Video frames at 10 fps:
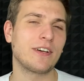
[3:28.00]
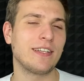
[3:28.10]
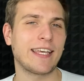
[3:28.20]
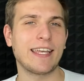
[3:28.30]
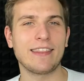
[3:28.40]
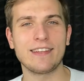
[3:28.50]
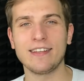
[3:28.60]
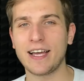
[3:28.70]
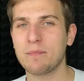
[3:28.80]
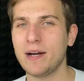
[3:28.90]
clicking
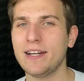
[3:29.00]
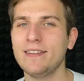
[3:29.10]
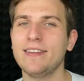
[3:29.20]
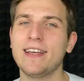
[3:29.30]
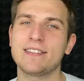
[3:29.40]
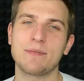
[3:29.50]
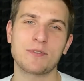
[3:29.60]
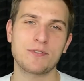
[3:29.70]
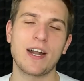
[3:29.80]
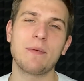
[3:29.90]
the like button and
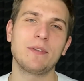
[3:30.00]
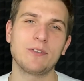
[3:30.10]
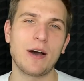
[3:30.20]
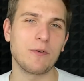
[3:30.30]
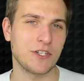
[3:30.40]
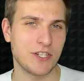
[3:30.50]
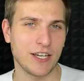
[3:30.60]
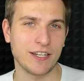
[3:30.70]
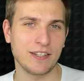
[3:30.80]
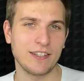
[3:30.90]
subscribing to our
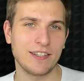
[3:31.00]
channel.